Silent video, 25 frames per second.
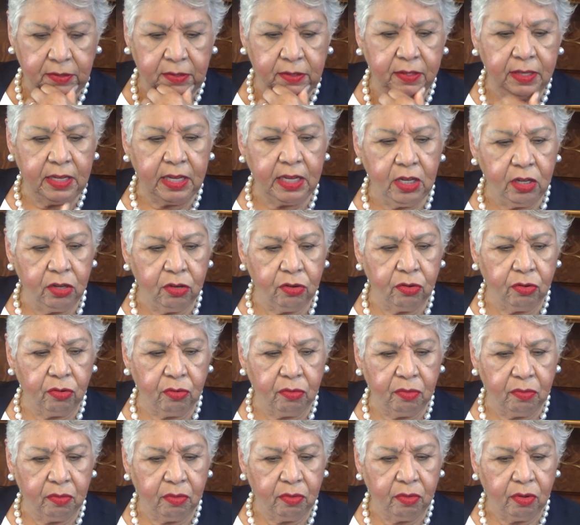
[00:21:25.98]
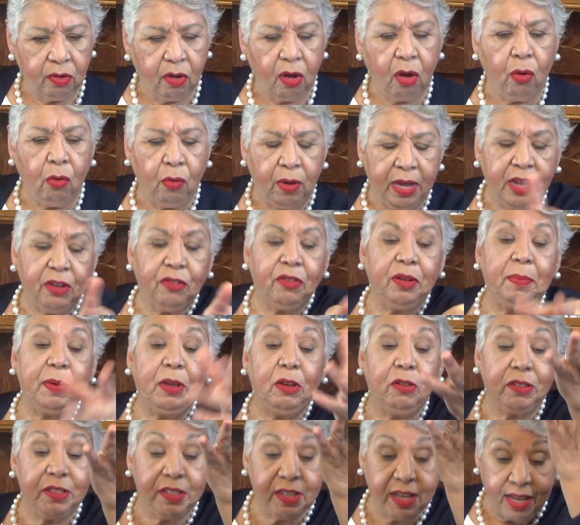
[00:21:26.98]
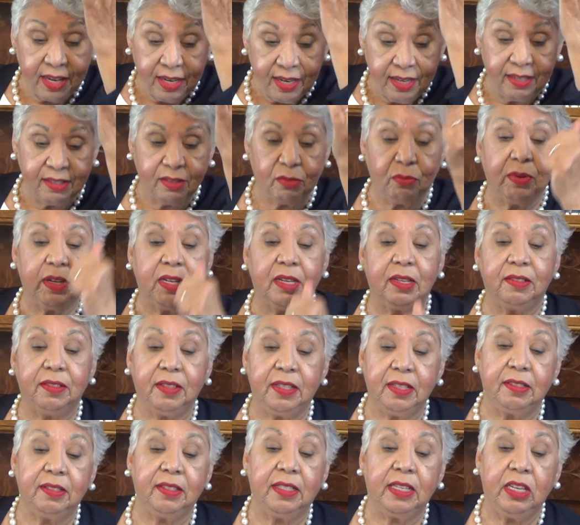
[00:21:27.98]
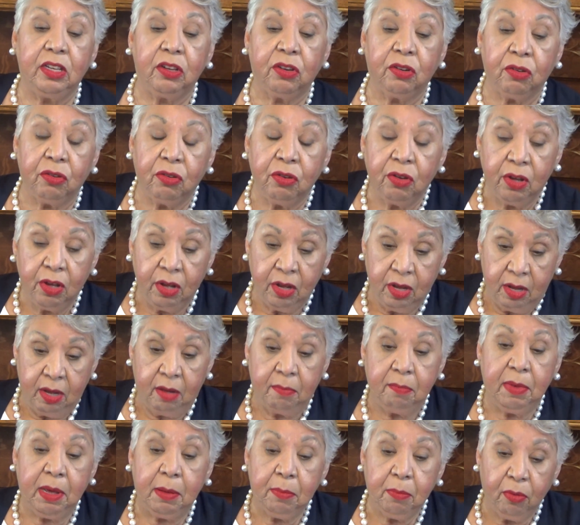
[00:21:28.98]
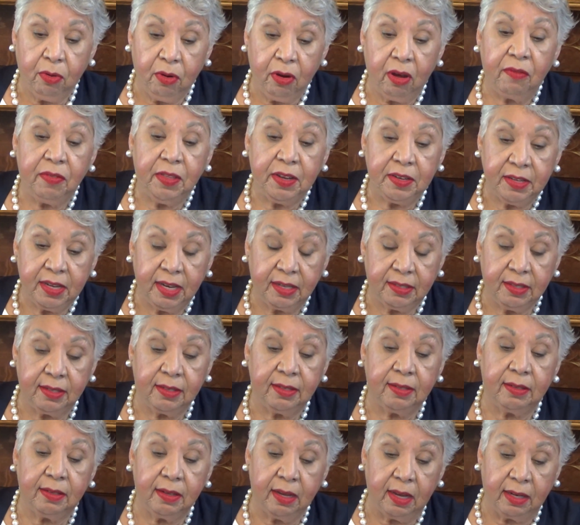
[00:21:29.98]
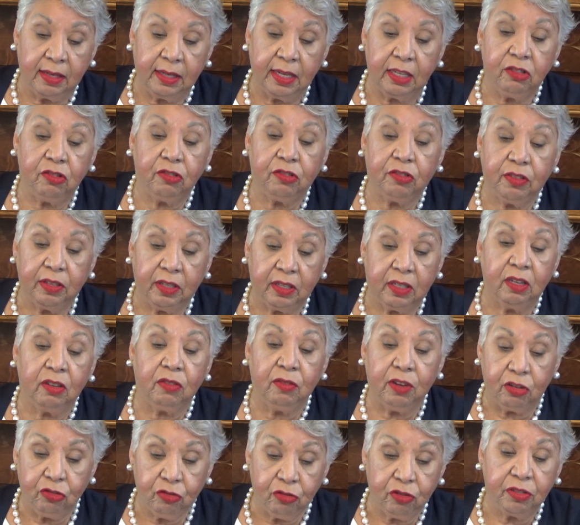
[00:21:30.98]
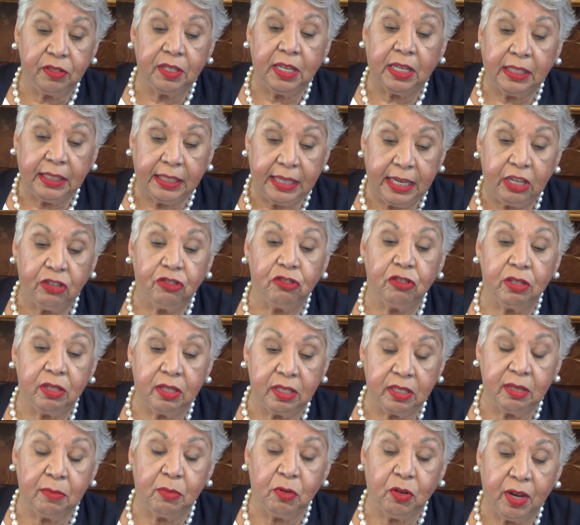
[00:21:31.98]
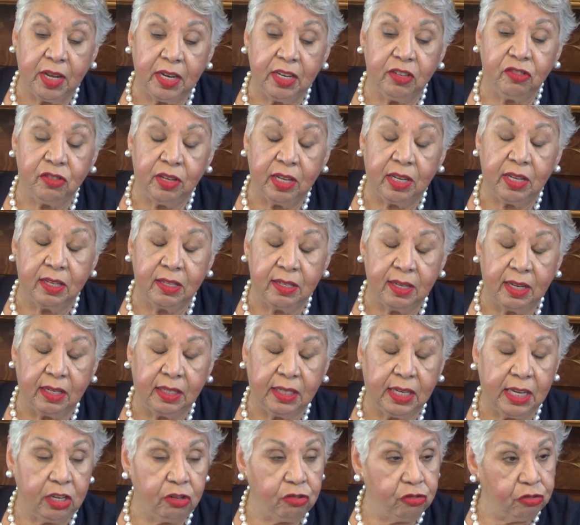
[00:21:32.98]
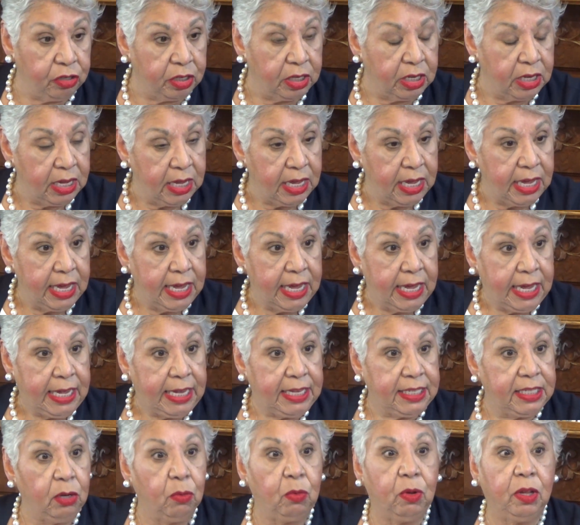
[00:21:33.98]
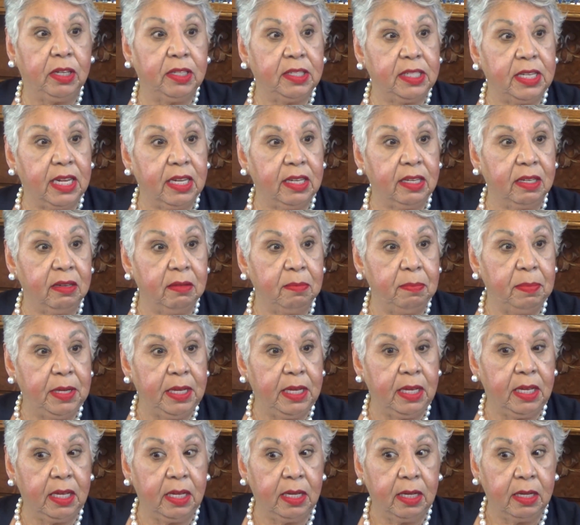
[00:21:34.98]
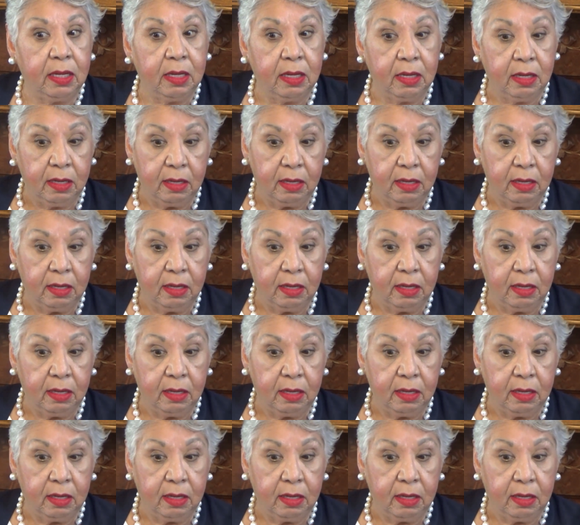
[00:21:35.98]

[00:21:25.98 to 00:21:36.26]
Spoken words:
senior. Oh, Henry B. Gonzalez was the senior member of the Texas congressional delegation, the Democratic delegation. He said, well, it's not going to be